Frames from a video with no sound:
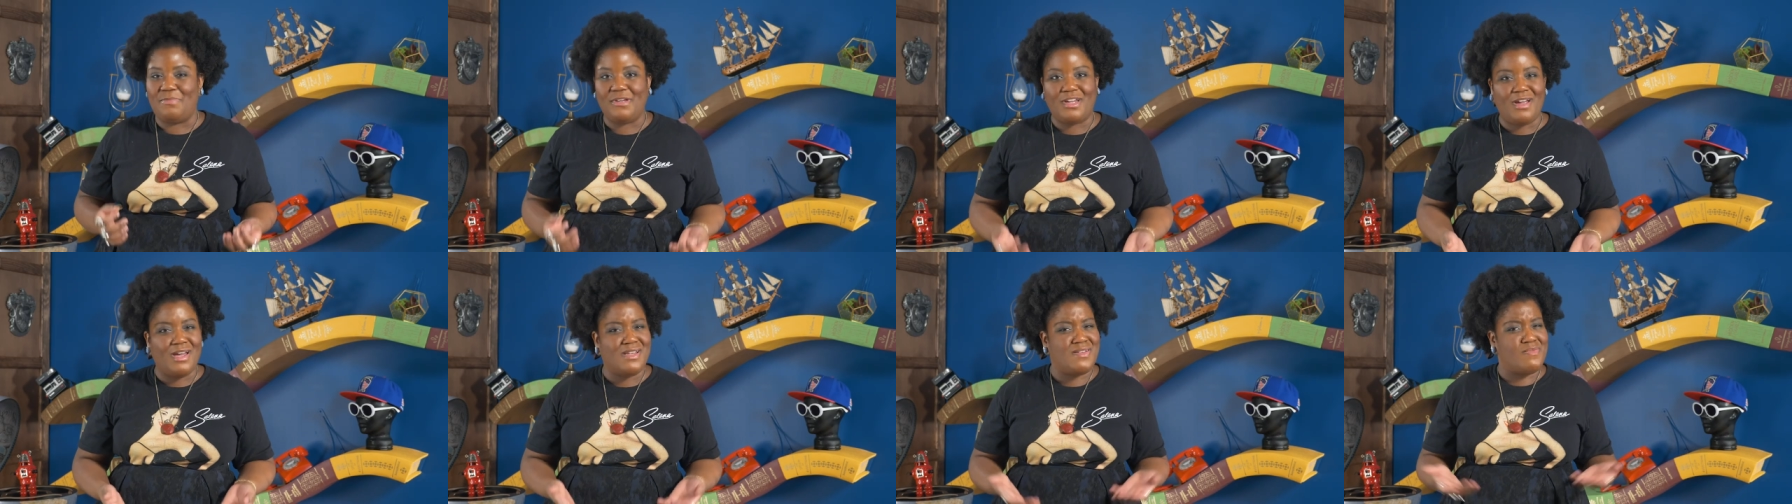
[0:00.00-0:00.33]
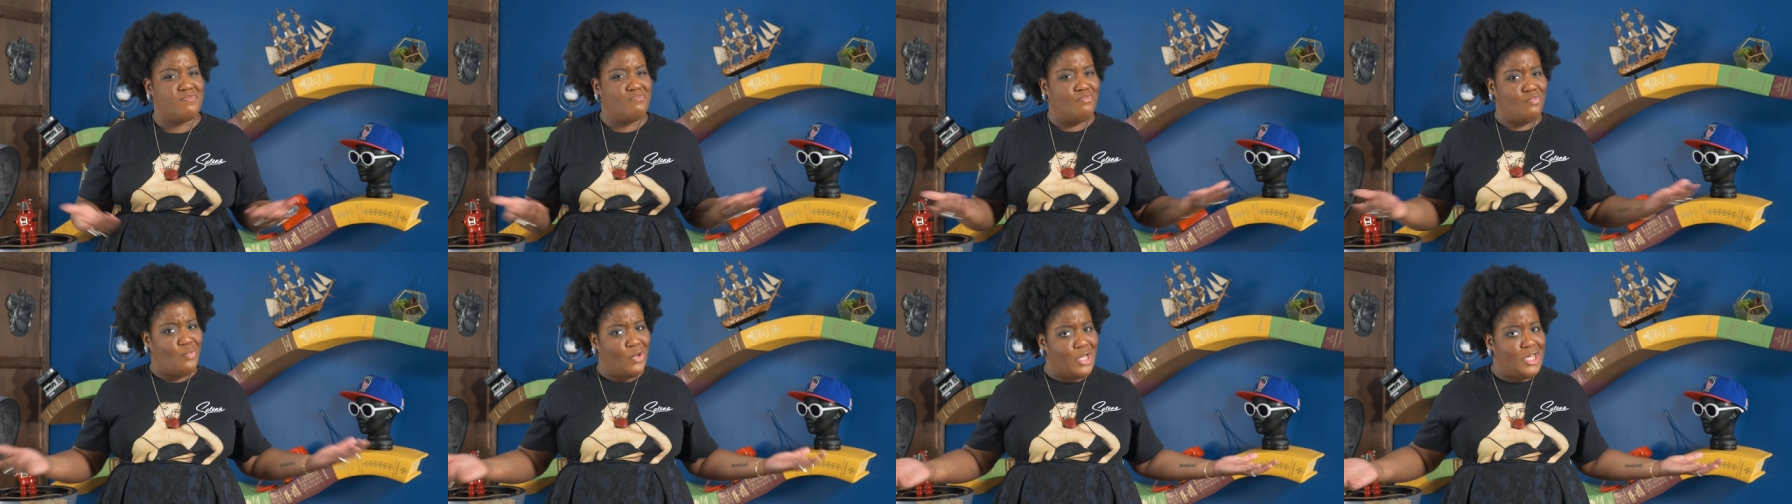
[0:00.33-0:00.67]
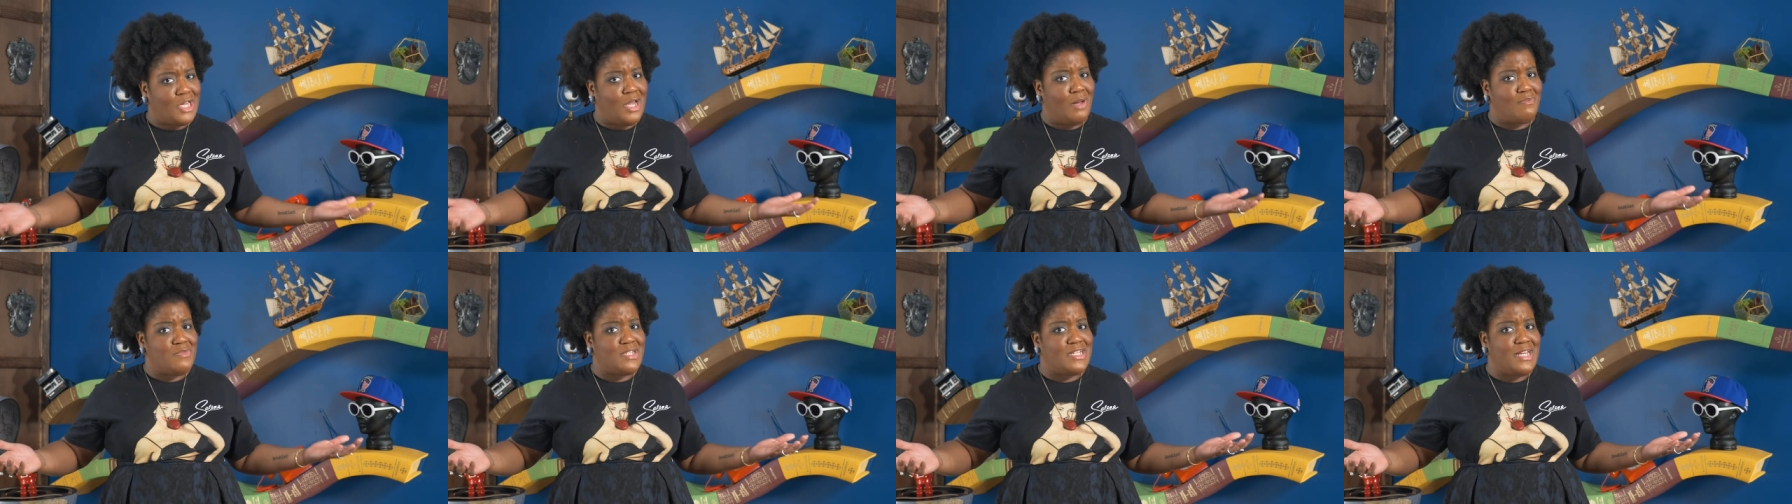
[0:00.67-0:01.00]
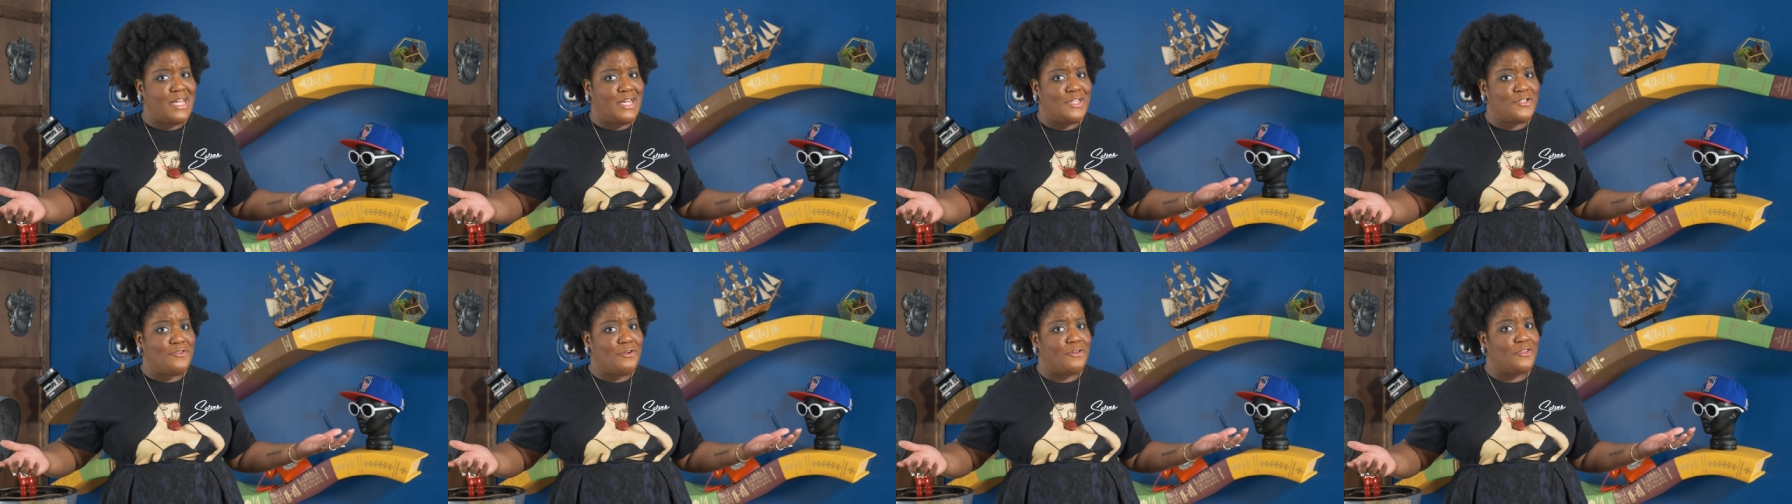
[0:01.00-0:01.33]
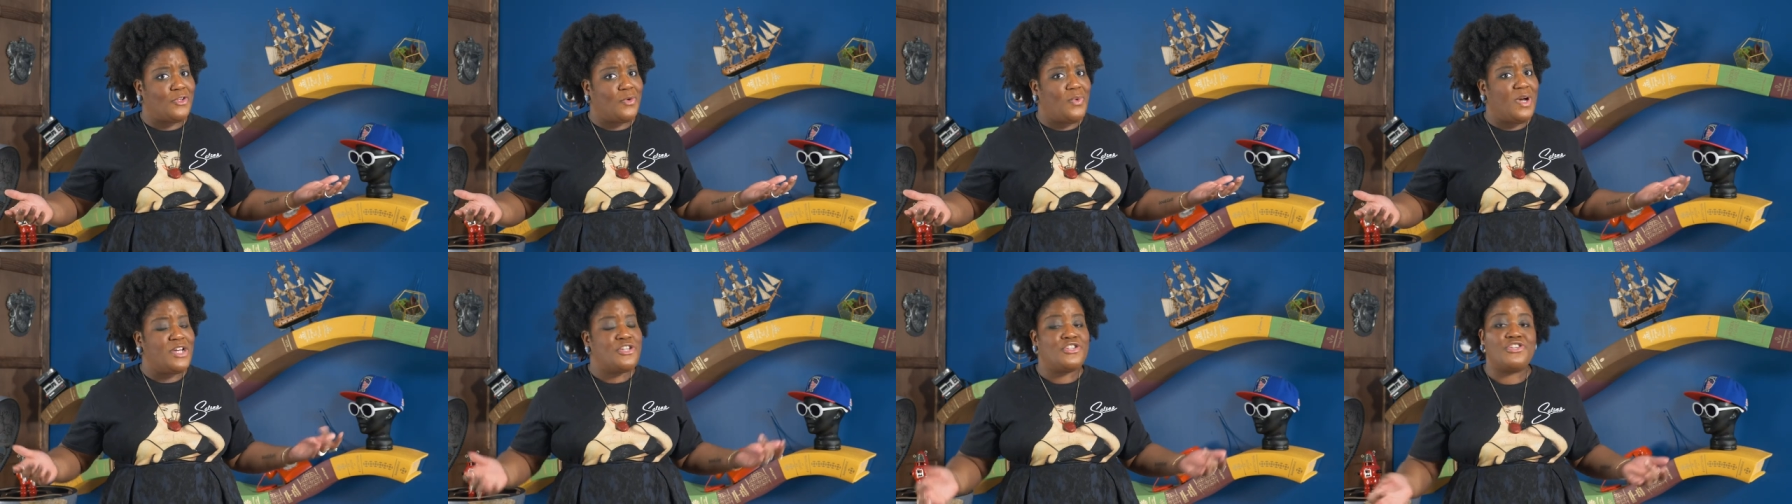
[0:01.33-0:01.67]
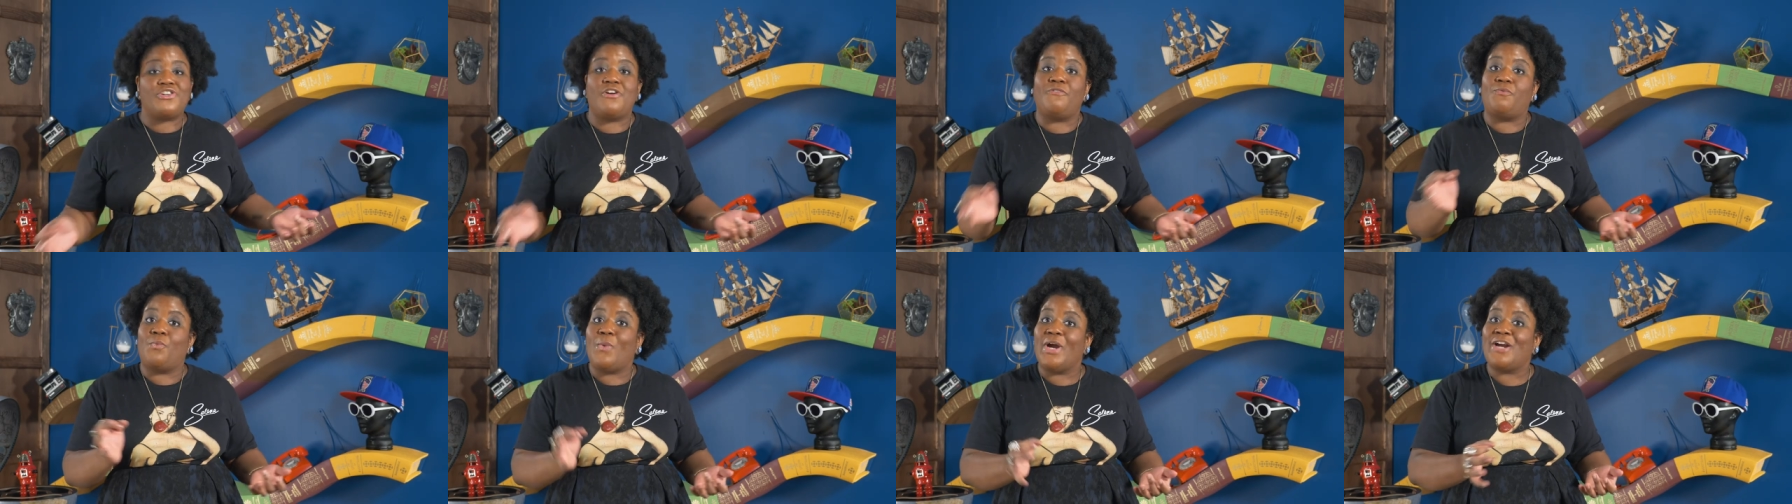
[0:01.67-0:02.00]
because when it comes to answering the
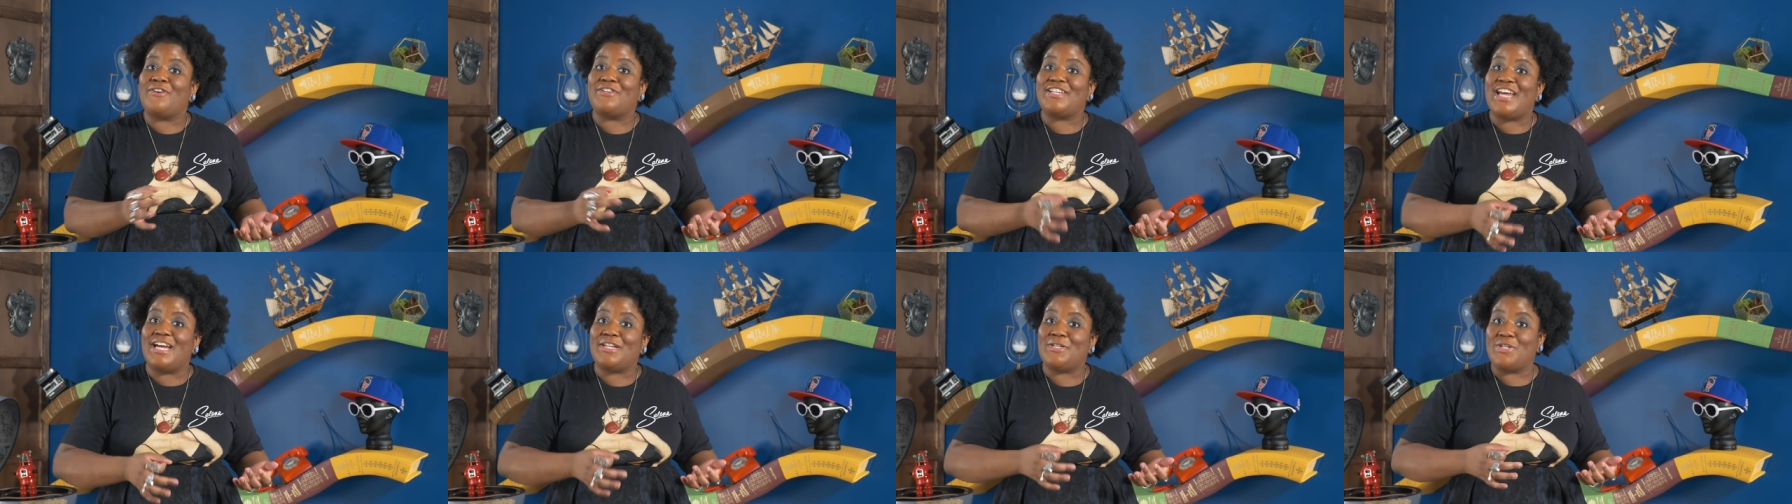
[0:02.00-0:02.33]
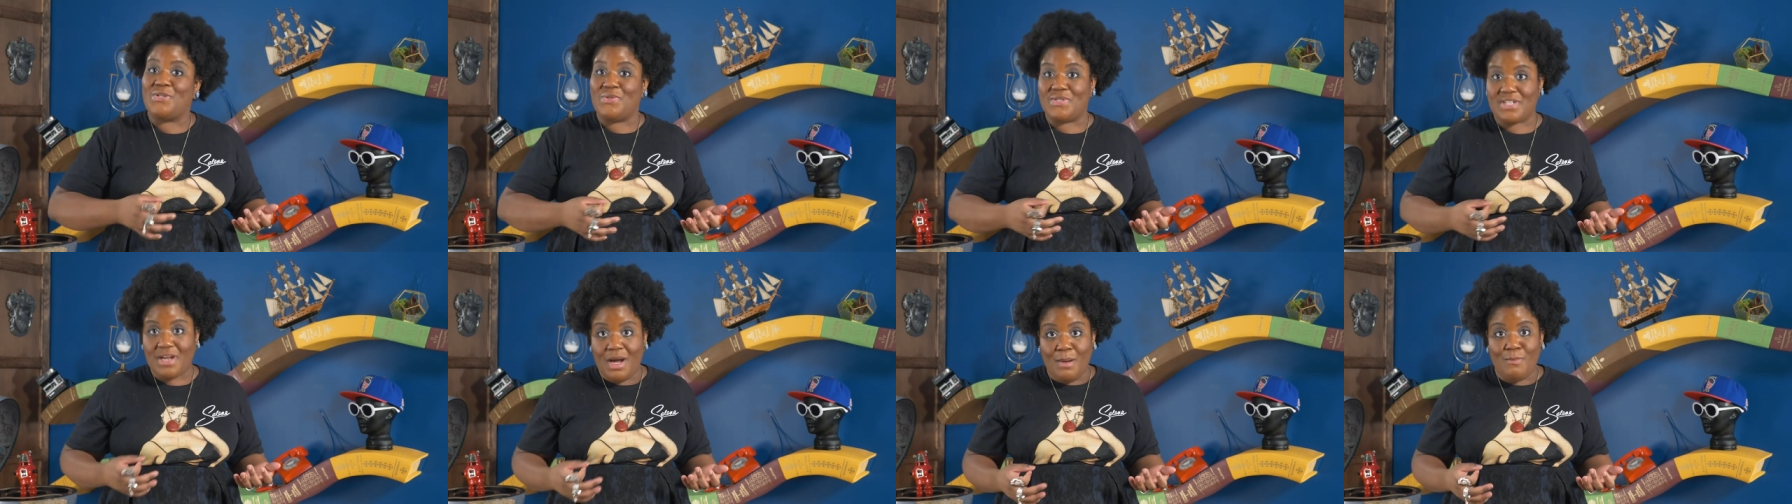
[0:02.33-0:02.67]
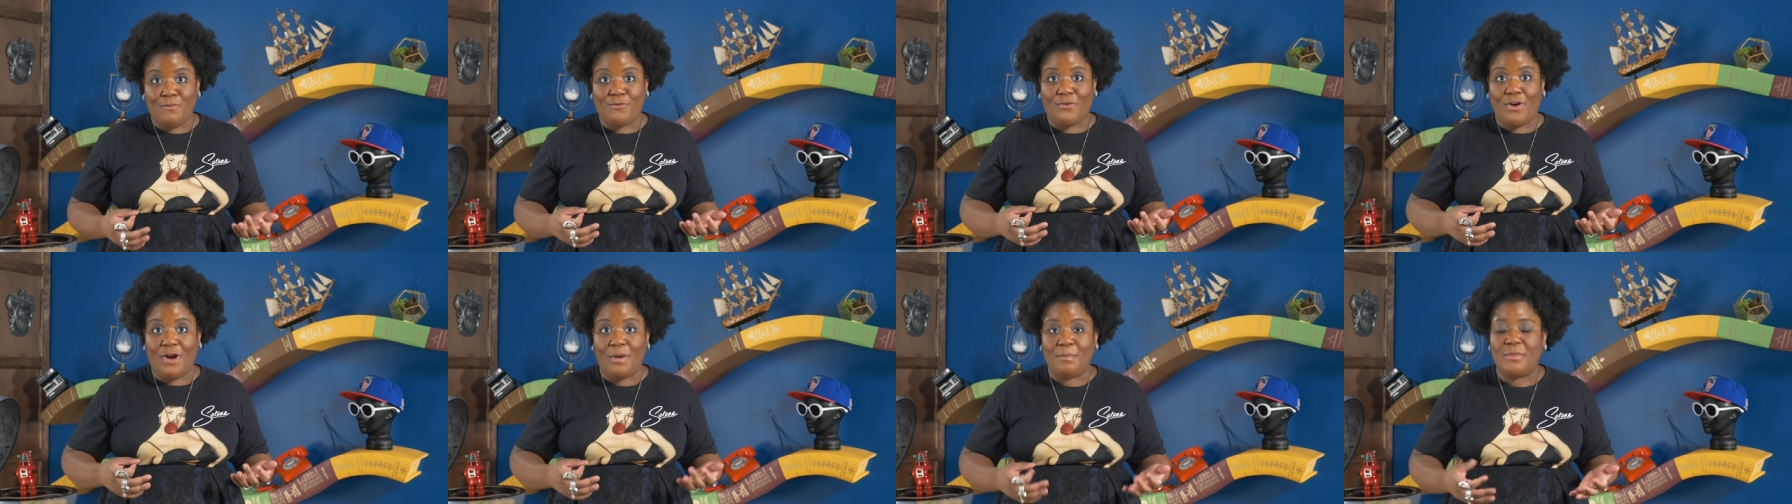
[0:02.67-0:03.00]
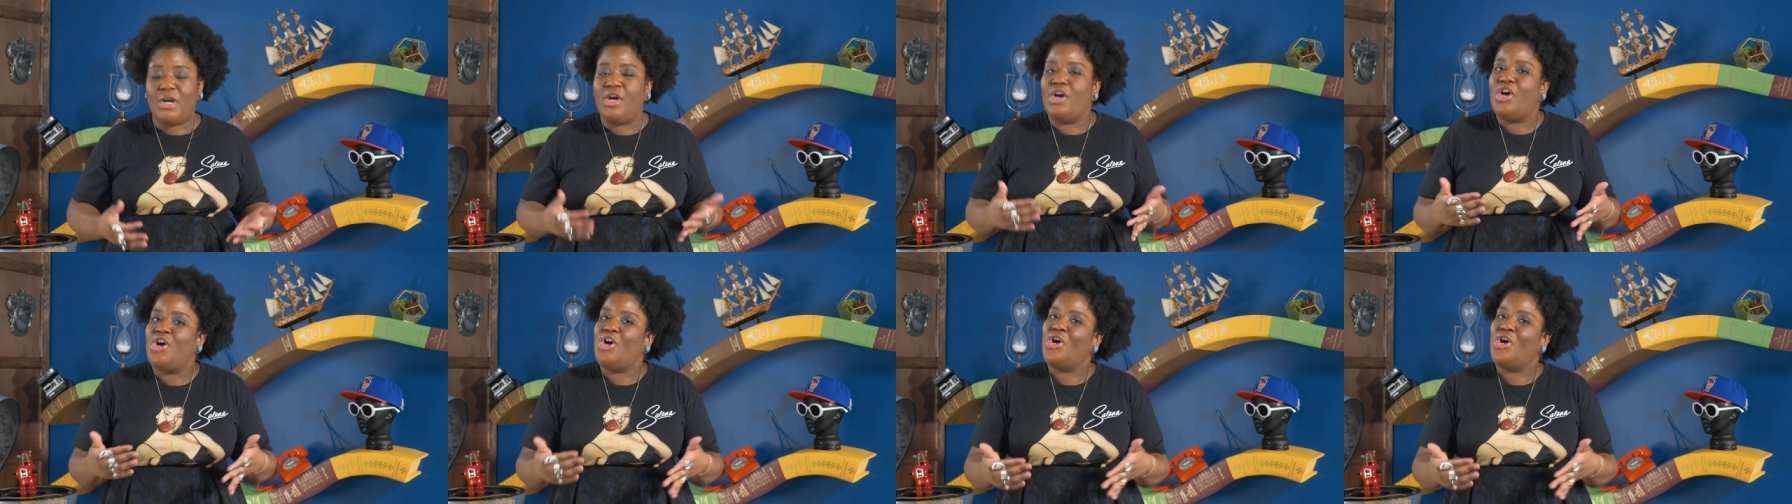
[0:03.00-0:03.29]
question of where tattoos come from,